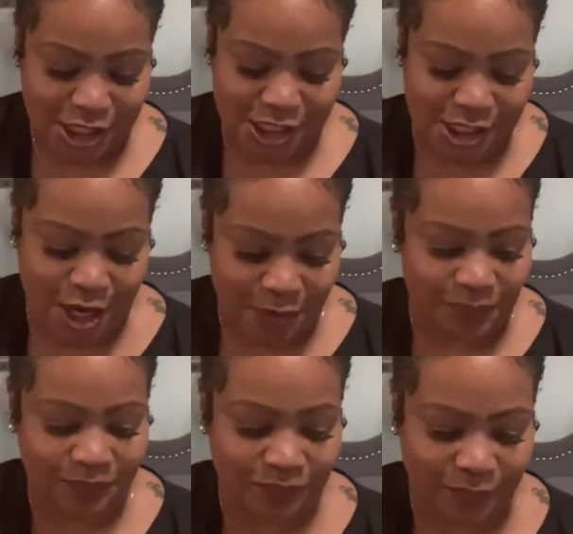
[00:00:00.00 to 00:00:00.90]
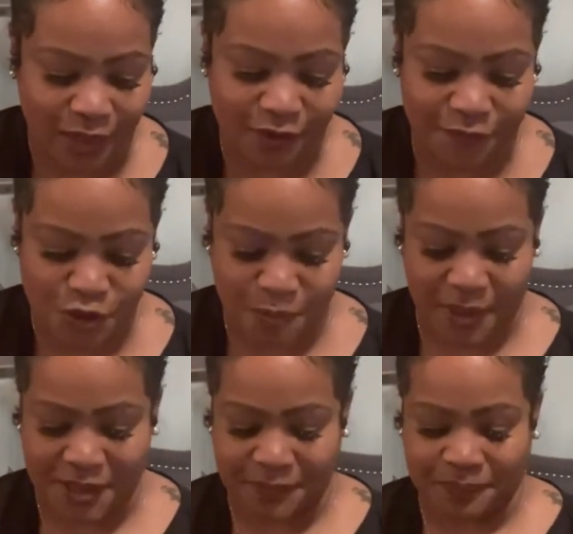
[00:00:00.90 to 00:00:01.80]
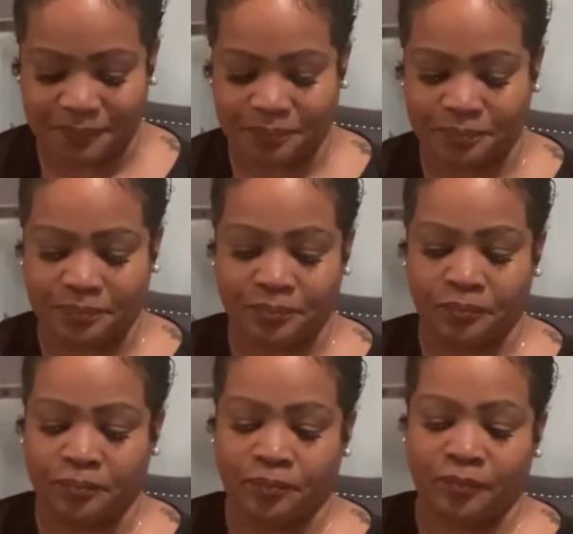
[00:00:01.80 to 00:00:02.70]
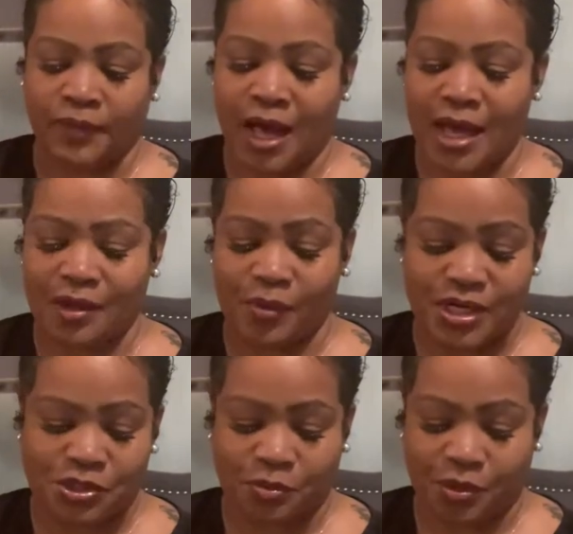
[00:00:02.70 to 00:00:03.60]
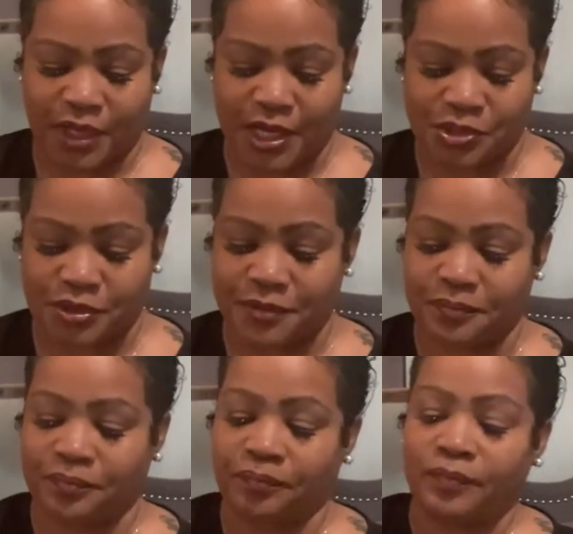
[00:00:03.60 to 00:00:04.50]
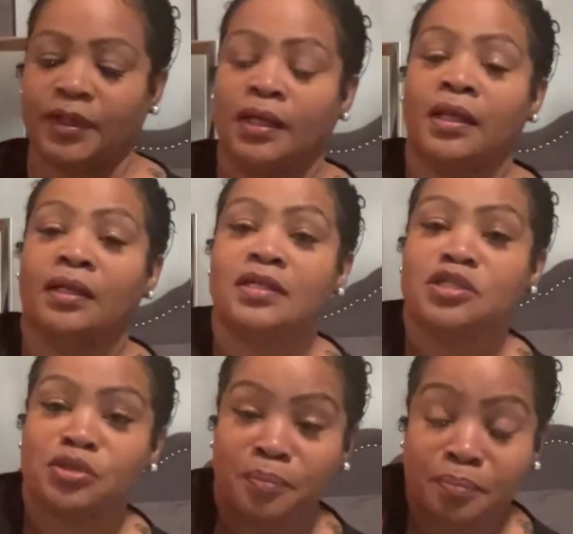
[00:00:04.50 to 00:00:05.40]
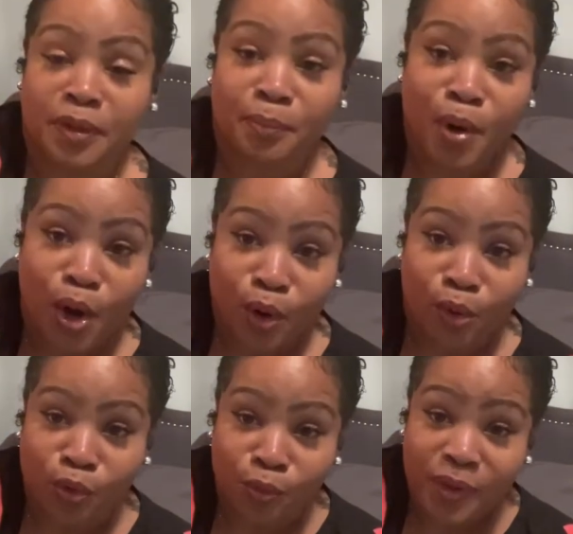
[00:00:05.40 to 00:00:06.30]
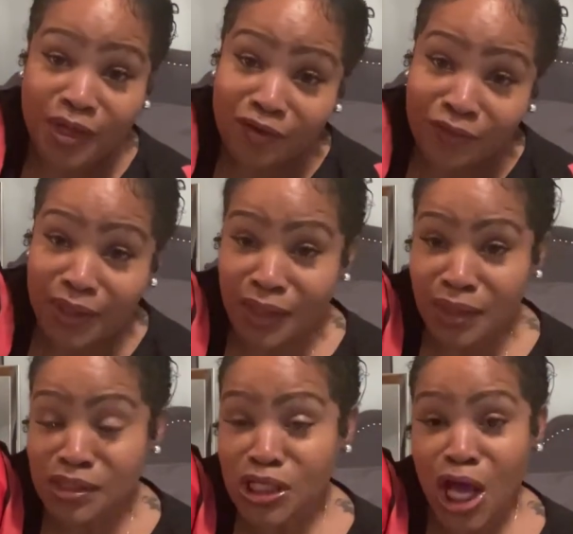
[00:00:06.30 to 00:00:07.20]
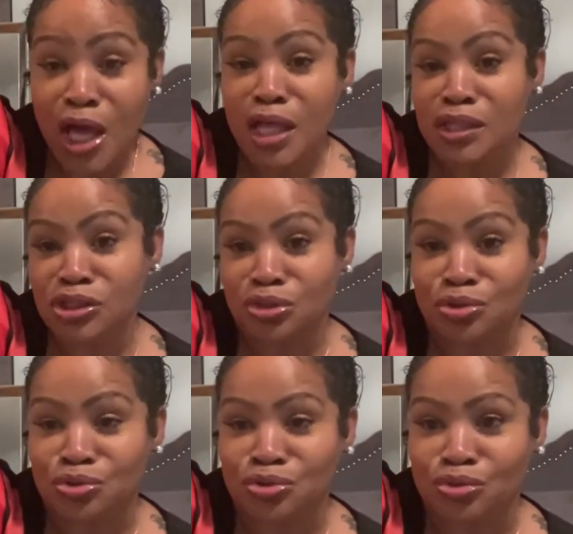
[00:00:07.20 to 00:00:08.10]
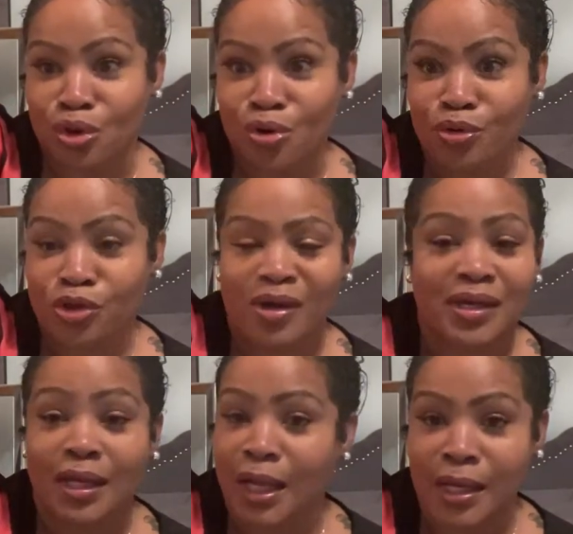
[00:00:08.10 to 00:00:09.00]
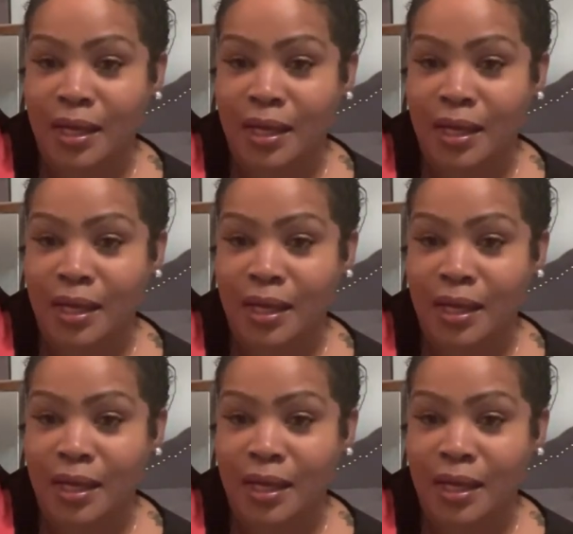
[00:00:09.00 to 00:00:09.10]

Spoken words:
So, the first pair. I can wear these to work, actually. These are some big pearl hoop earrings. These are so cute. And they light.